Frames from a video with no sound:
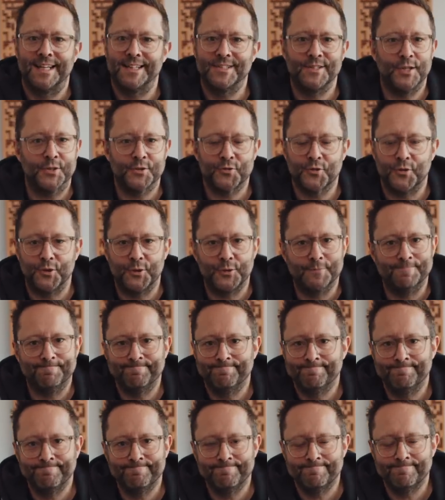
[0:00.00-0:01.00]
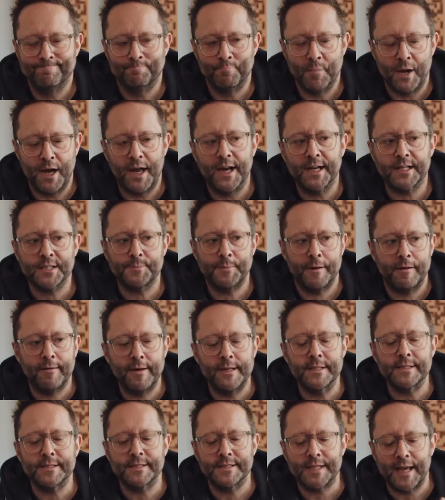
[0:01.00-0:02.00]
It's not true. My
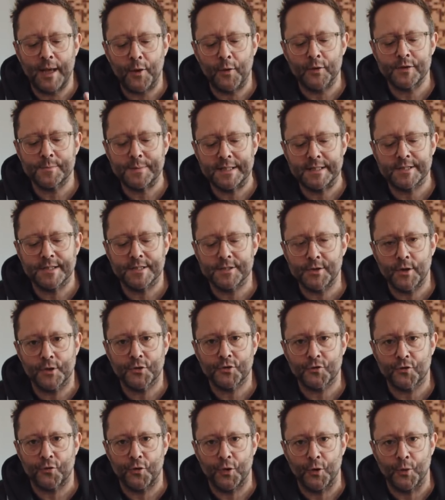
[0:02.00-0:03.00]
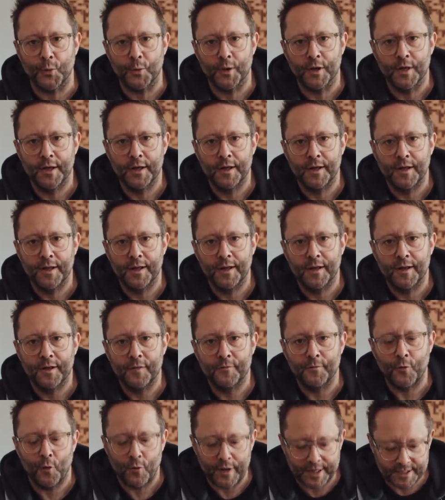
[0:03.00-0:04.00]
experience tells me this is not true.
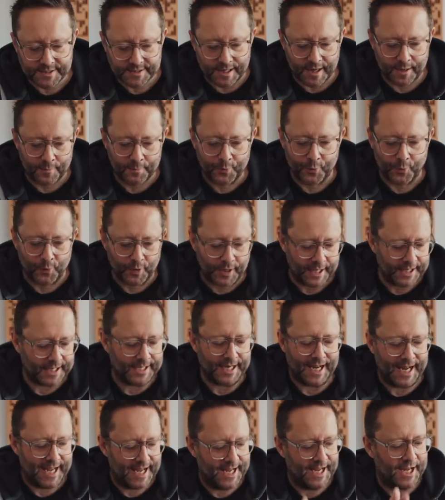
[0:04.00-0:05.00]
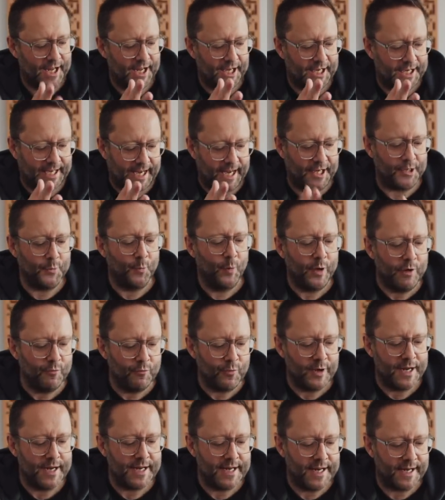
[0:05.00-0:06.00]
For example, like, can we
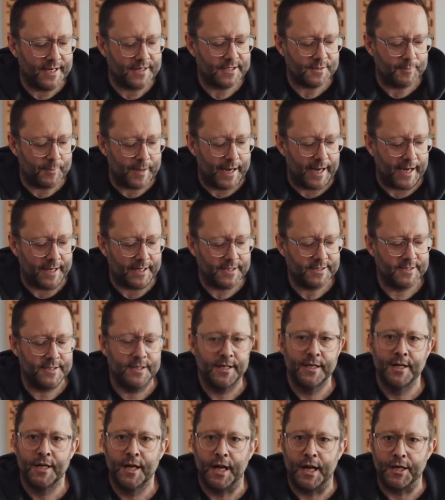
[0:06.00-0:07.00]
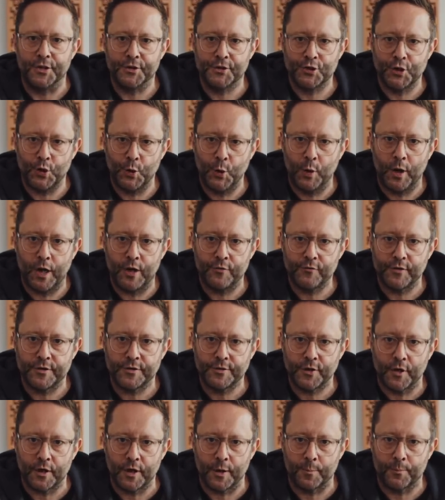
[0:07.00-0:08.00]
really expect a
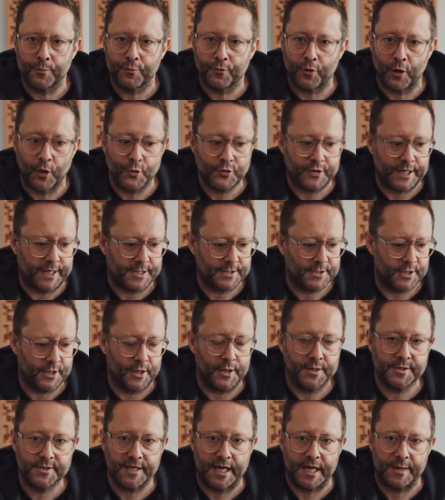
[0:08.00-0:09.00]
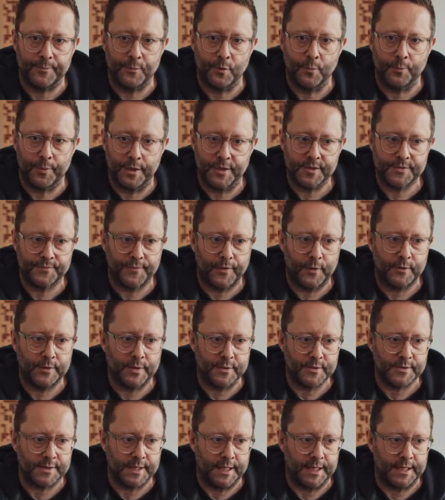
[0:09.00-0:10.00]
$200 Pro-Ject turntable plus
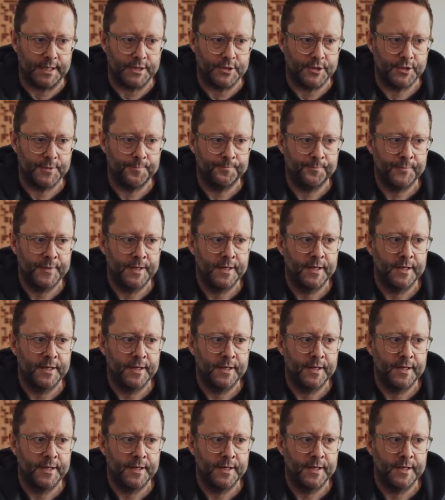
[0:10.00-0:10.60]
phono stage